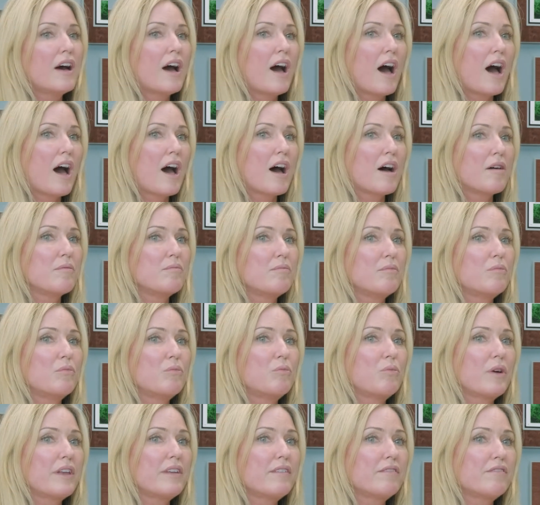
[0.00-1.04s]

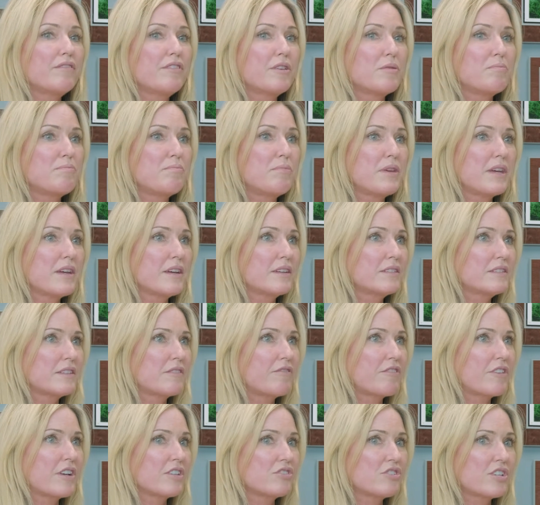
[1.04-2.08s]
One of the big
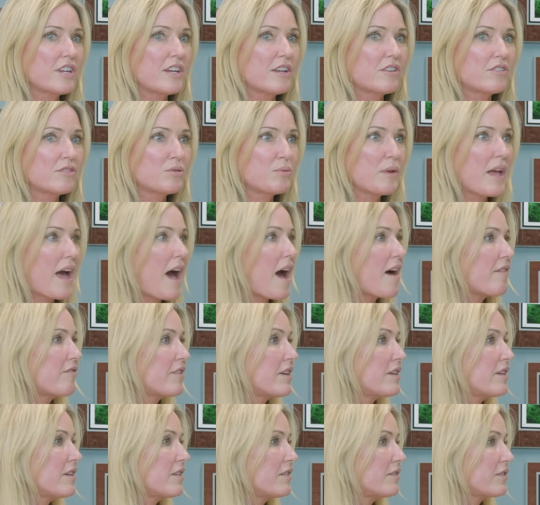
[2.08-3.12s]
differentiators we have
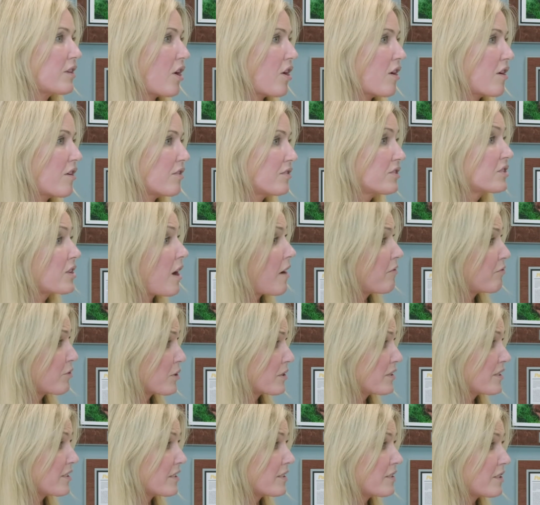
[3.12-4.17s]
is our software
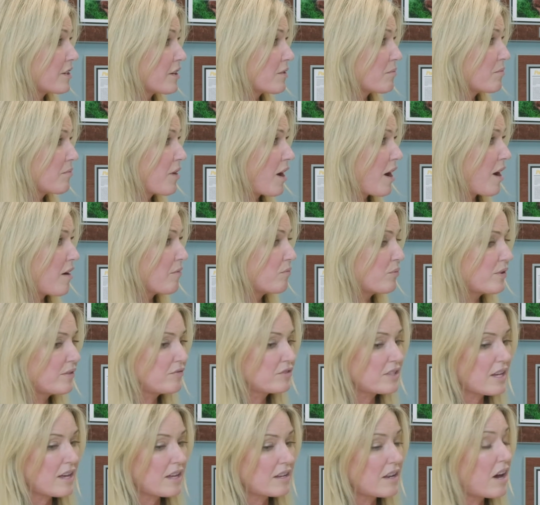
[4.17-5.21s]
system. We've
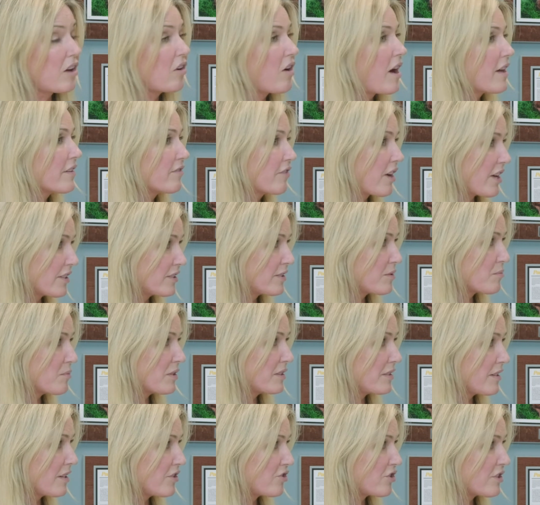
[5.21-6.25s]
done a lot of
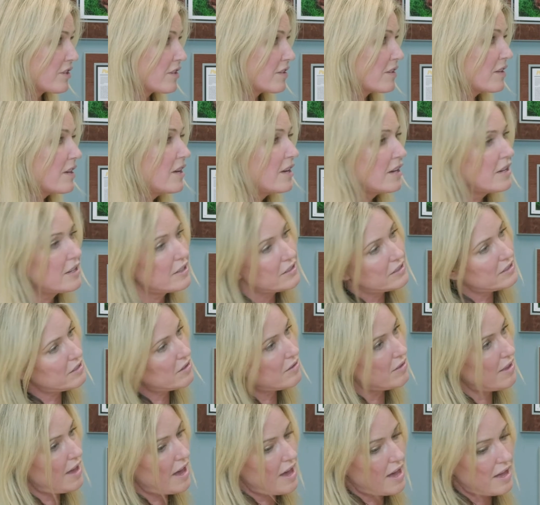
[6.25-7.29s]
customization so
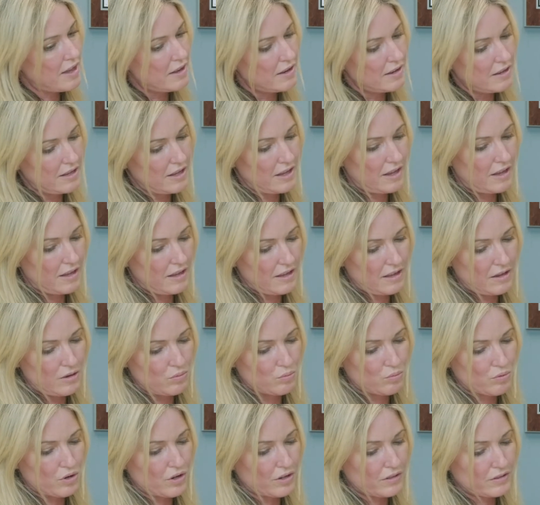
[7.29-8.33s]
that it
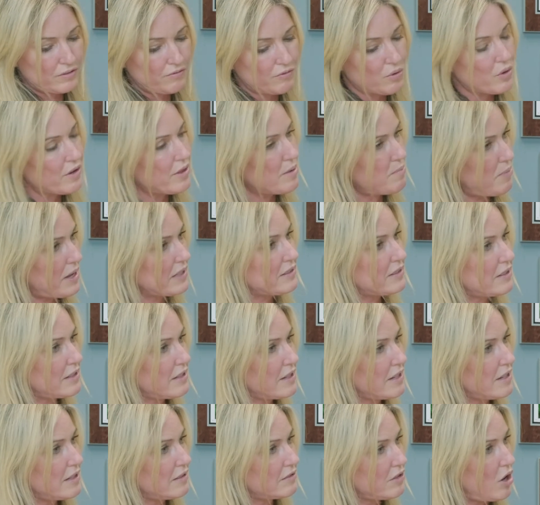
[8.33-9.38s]
works for the pet
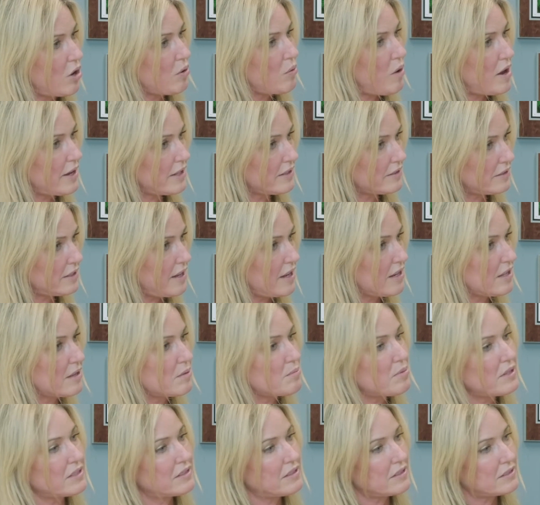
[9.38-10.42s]
sitting, dog walking side of the
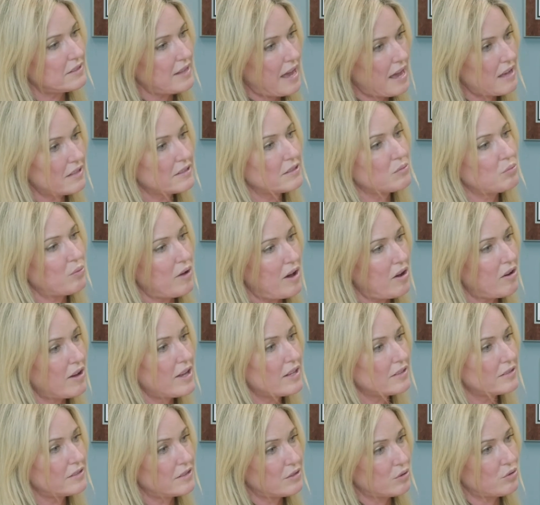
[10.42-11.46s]
business as well
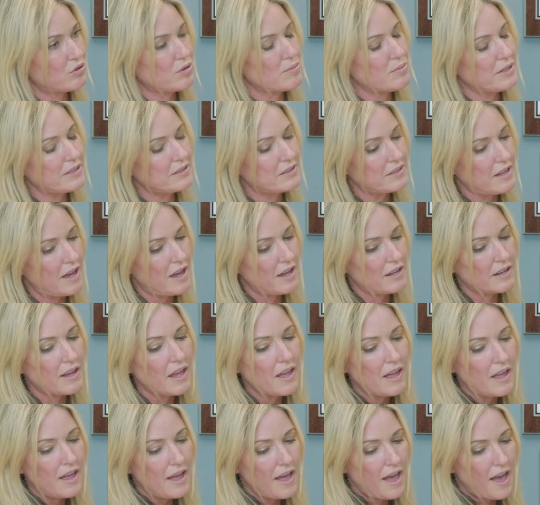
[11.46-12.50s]
as the grooming side.
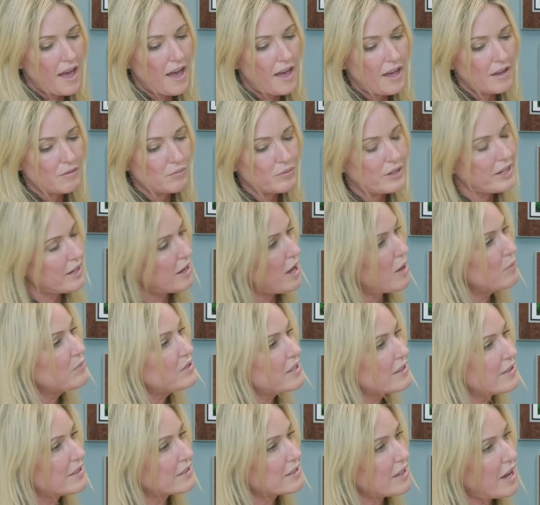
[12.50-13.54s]
And when it comes
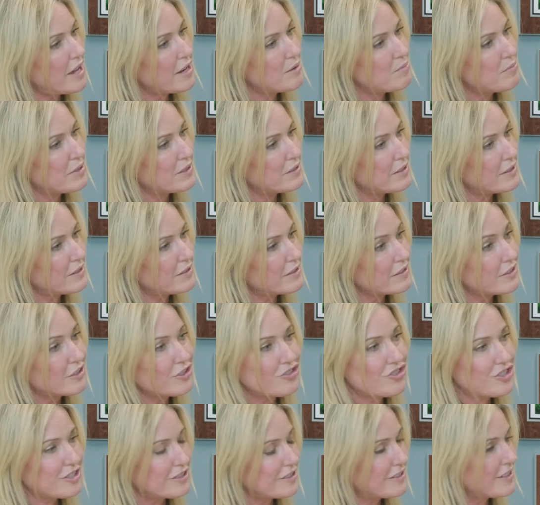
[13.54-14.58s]
to this kind of business,
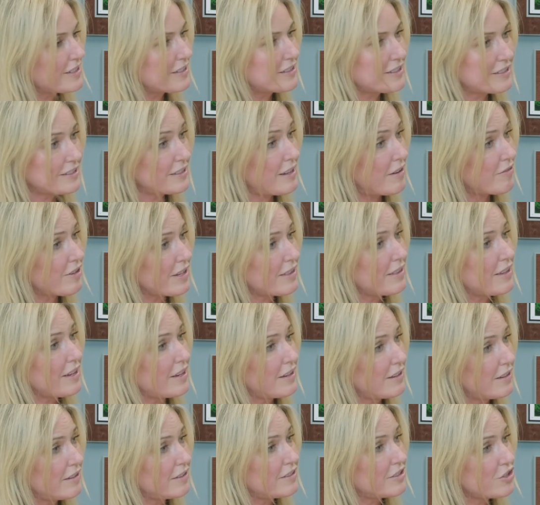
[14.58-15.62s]
logistics is
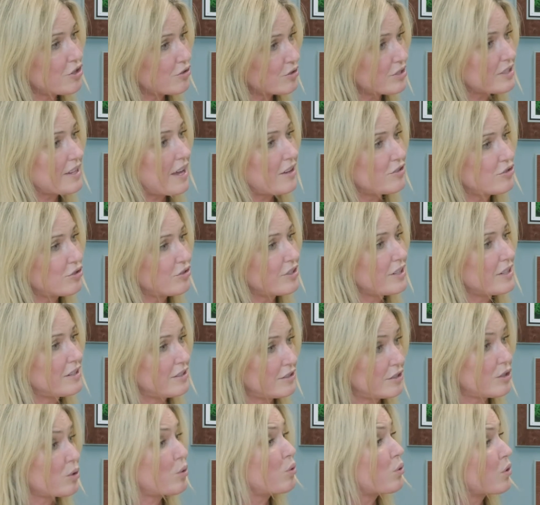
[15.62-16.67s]
everything. Your scheduling is
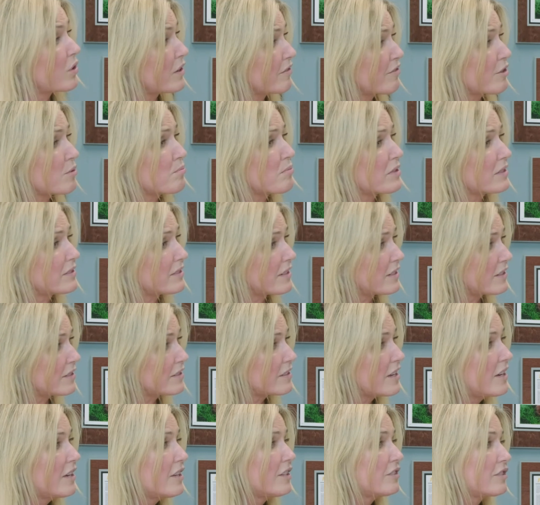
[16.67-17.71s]
the core of your business,
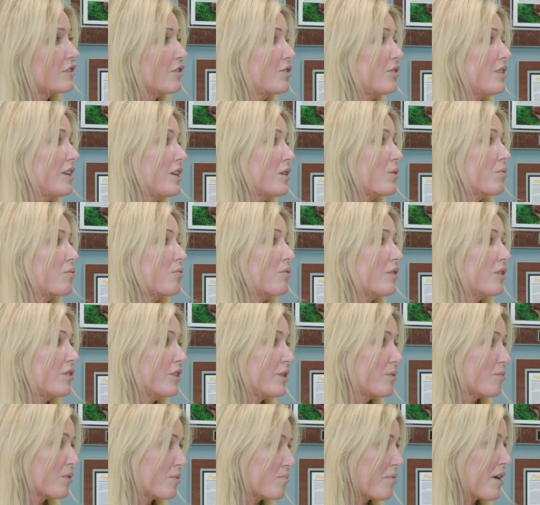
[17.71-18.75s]
so you need a really
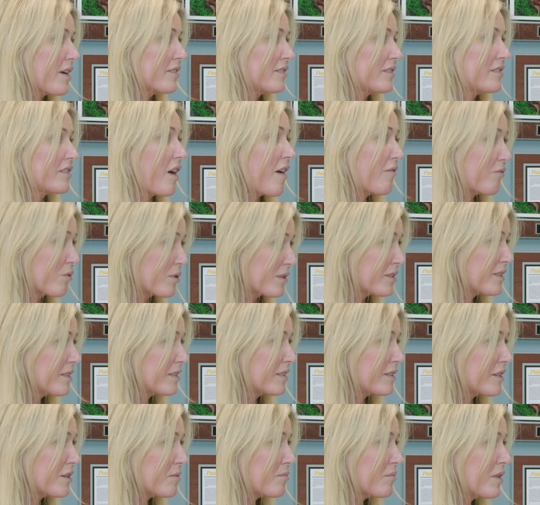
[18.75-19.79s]
robust software
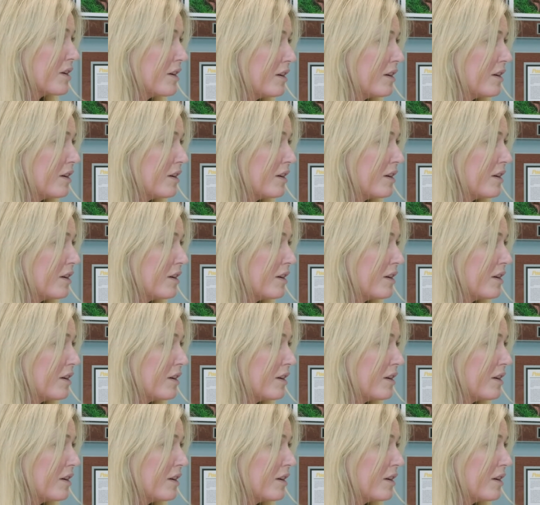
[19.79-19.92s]
system.